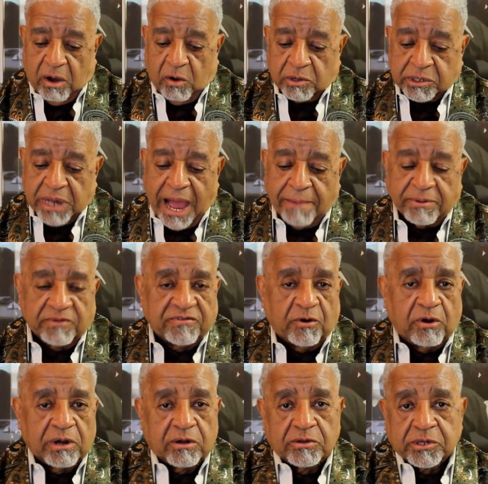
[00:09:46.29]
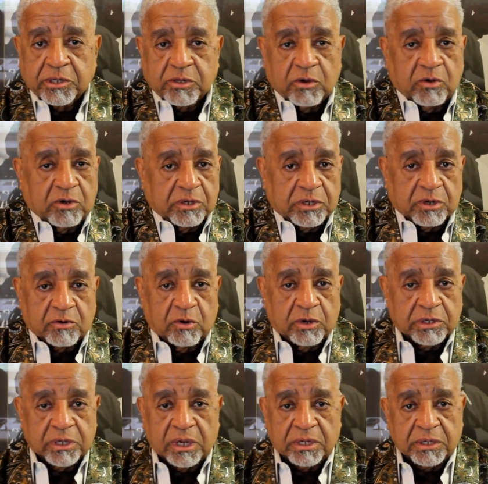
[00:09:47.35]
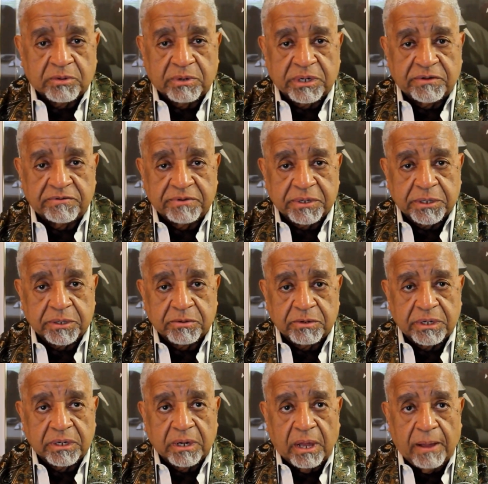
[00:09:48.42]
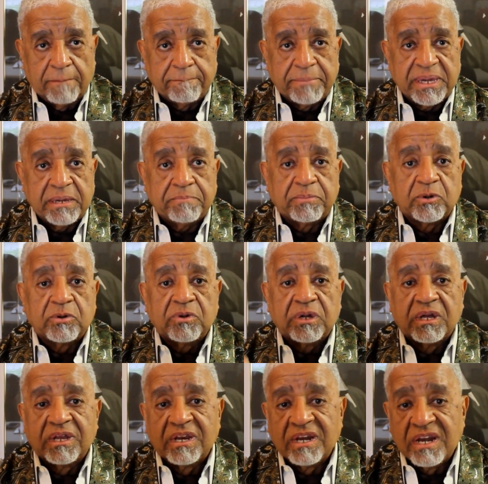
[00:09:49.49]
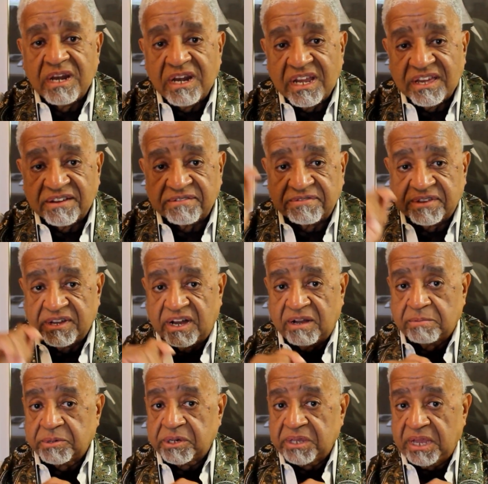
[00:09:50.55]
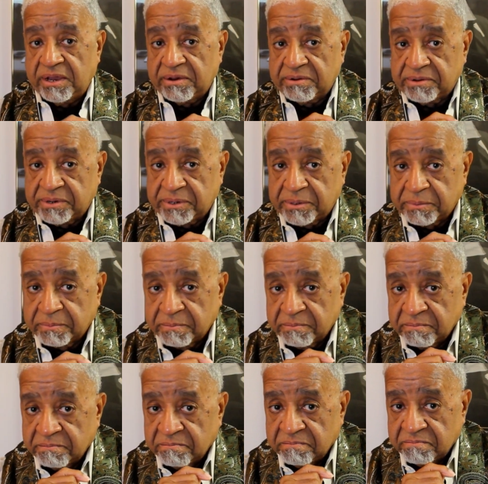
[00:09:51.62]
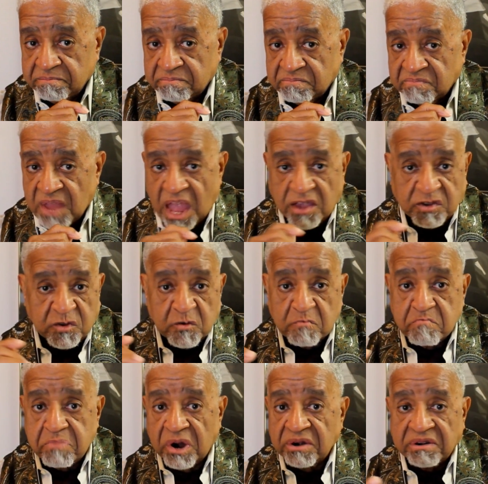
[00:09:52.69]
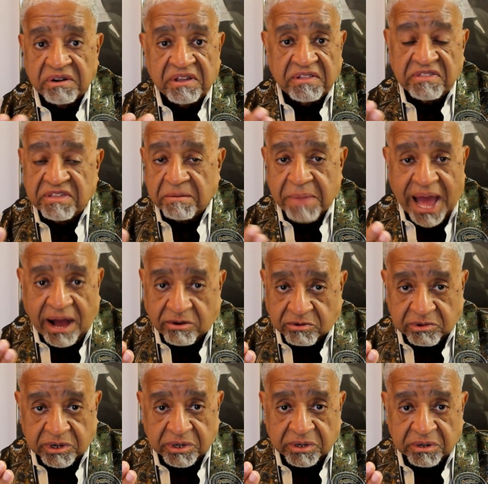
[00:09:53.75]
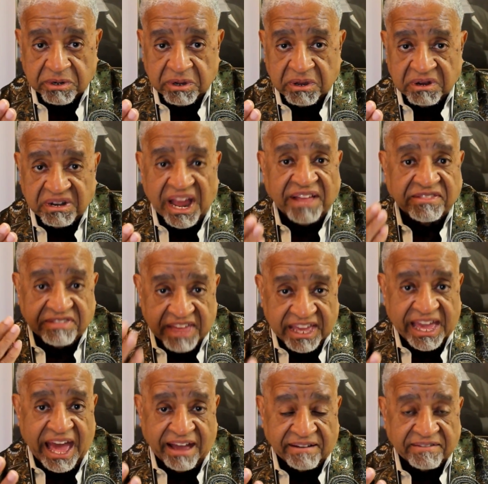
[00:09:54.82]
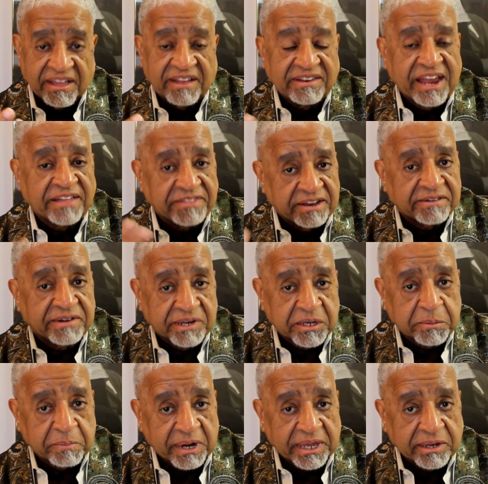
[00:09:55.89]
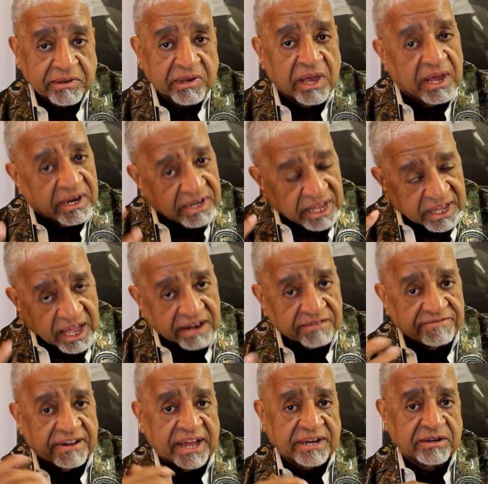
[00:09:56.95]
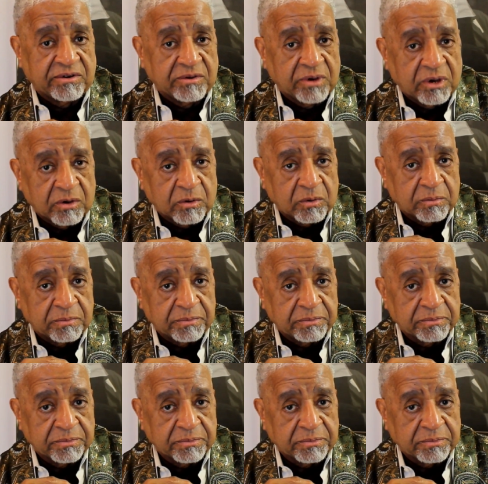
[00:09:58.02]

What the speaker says: on top of all those stores across 125th Street, people lived upstairs. You burnt them out. Now they're displaced. They got to find a new home.